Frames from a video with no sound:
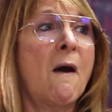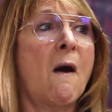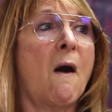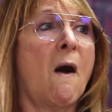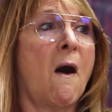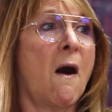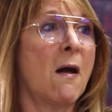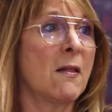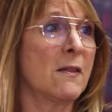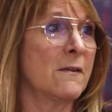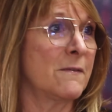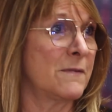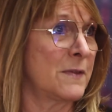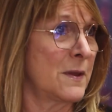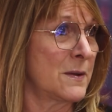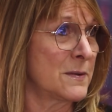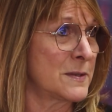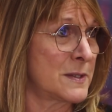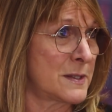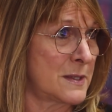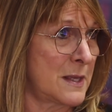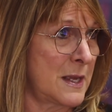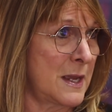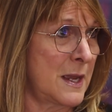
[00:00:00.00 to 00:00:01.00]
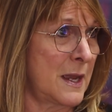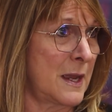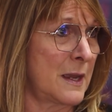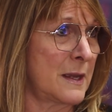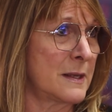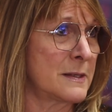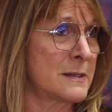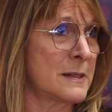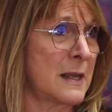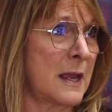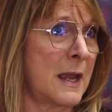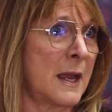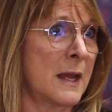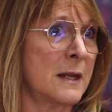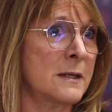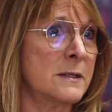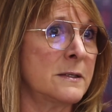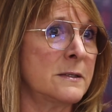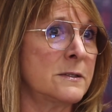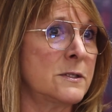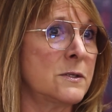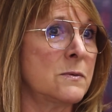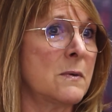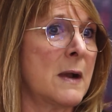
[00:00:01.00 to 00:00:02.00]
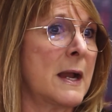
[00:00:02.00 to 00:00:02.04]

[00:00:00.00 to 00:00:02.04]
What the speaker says: all of those things. And do